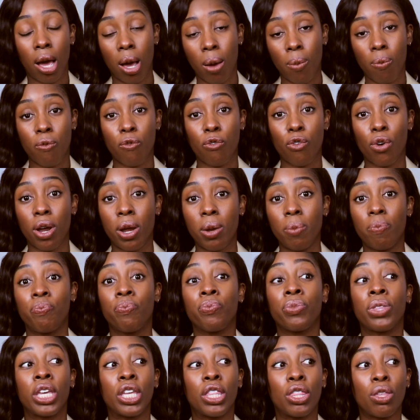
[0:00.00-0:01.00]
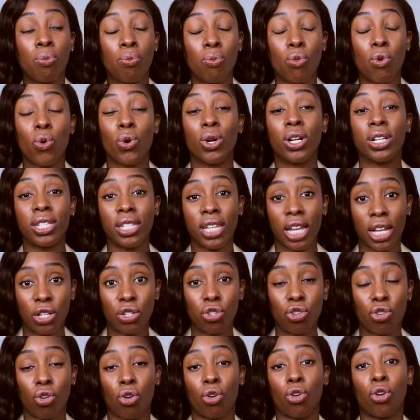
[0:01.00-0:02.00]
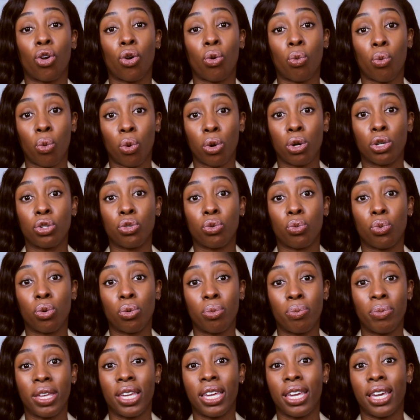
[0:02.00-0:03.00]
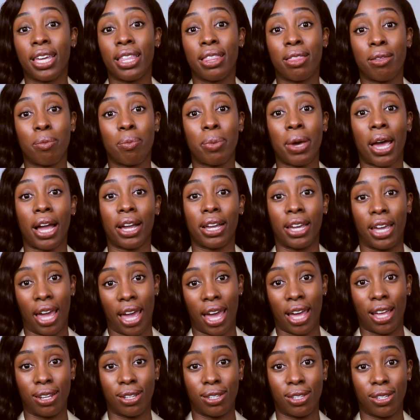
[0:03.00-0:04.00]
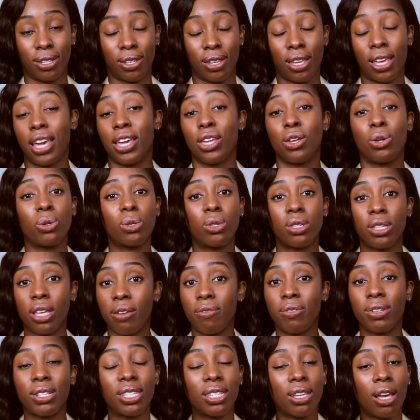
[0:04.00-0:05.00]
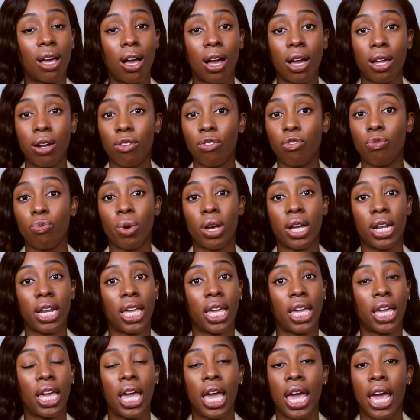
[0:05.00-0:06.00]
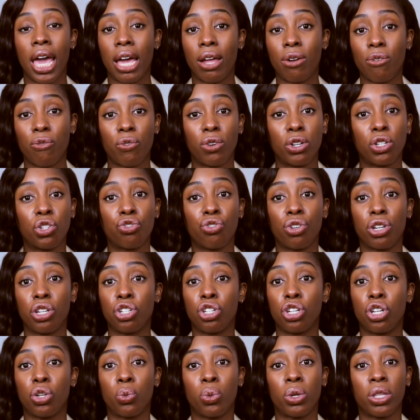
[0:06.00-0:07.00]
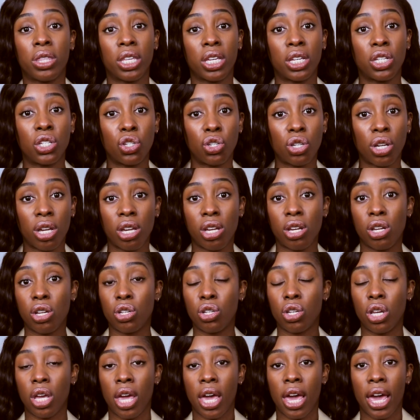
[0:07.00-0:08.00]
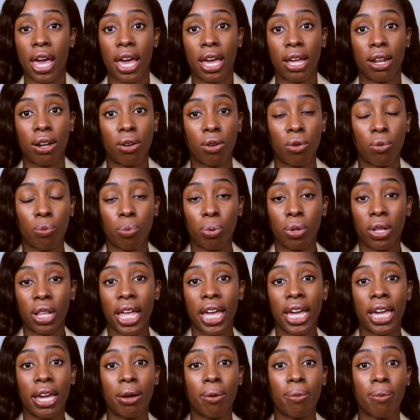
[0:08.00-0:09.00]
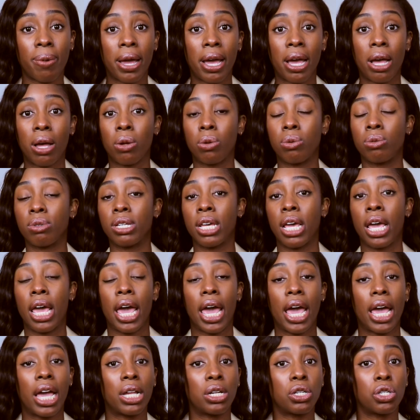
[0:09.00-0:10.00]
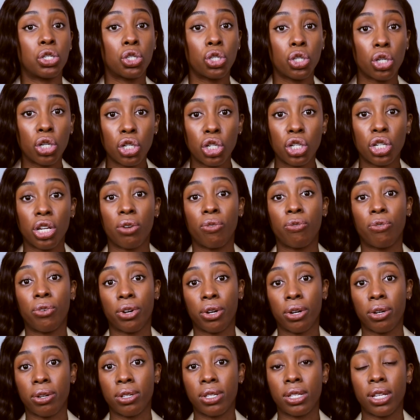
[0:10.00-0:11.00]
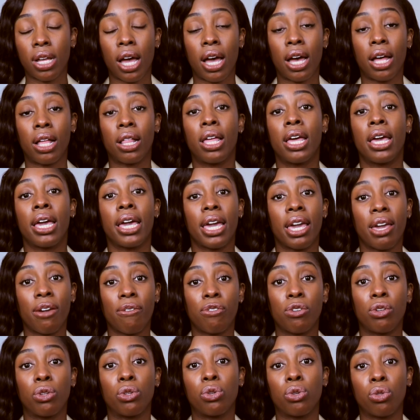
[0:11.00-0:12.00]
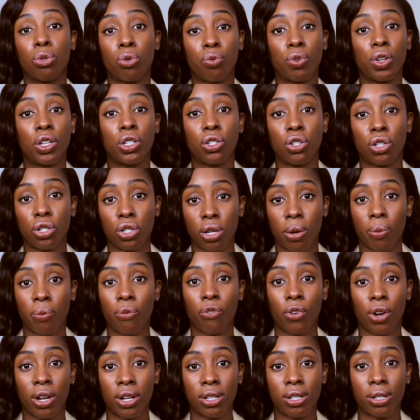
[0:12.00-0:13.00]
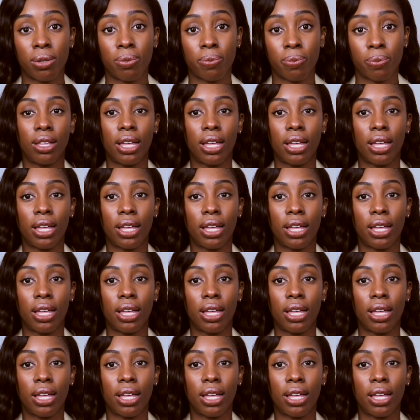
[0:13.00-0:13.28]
up front, the more intentional your wardrobe will be in the back end. And you'll save a ton of money and frustration with exchange and playing around and searching for your style if you do the research up front.